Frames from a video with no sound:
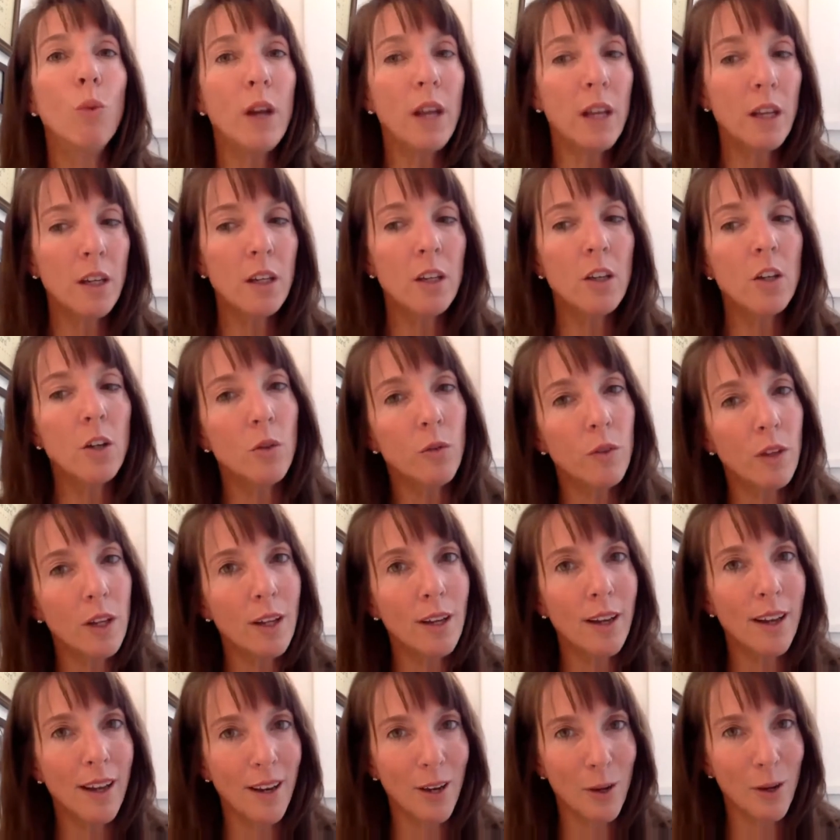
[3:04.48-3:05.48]
when do you
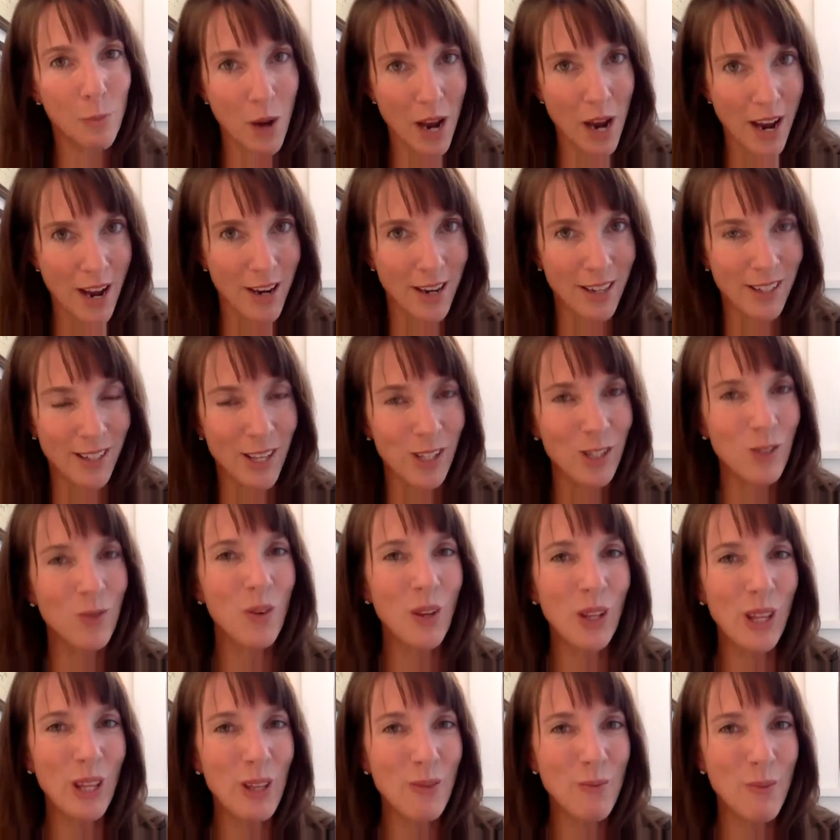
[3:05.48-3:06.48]
need antibiotics? That's
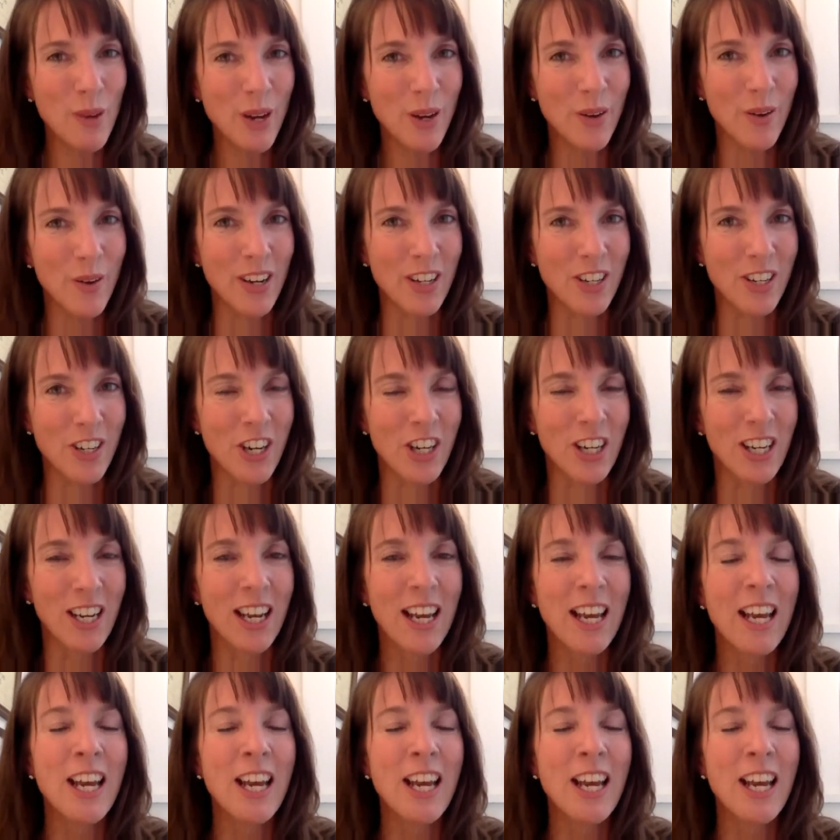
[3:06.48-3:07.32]
really the big question.